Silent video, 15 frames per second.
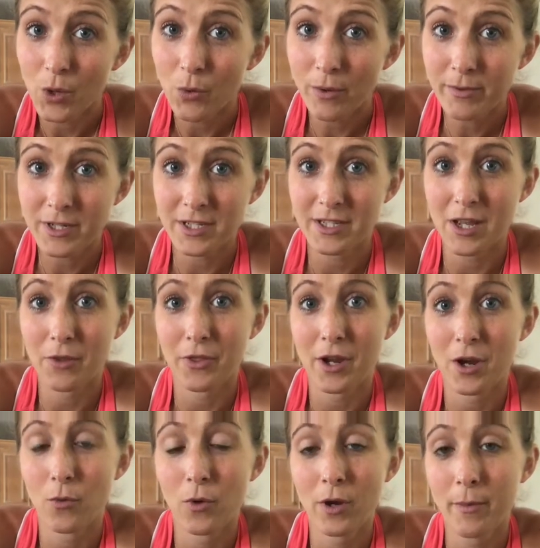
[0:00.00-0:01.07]
websites out
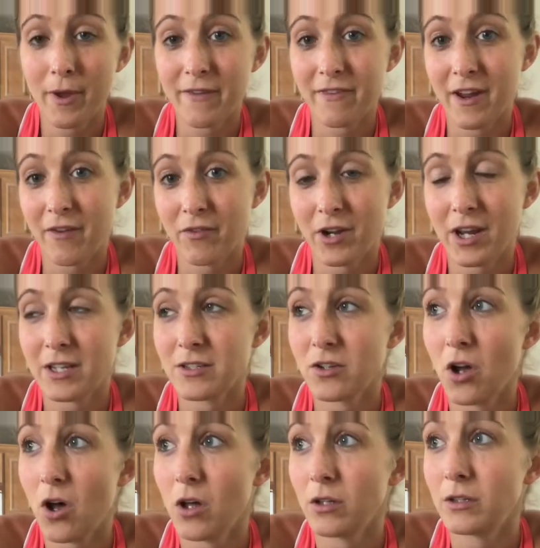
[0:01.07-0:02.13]
there. One of my favorite is
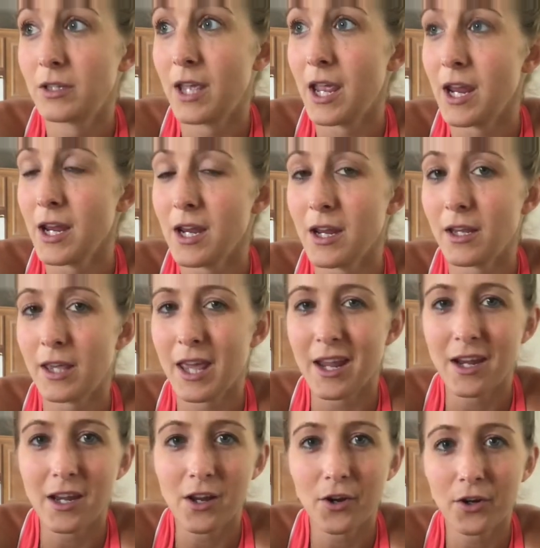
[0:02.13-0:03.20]
called
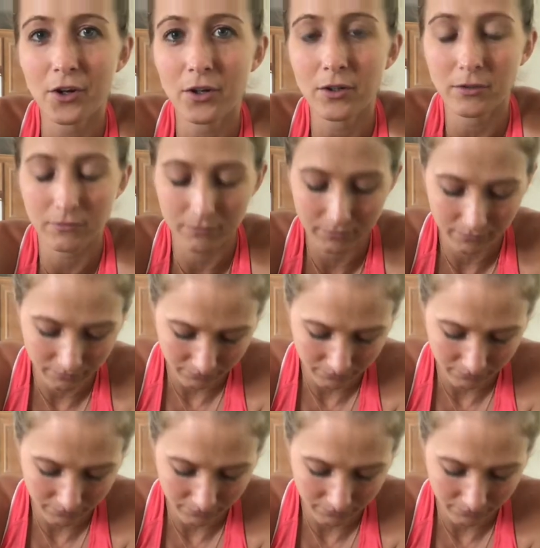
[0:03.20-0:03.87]
KatieEarnFit.com.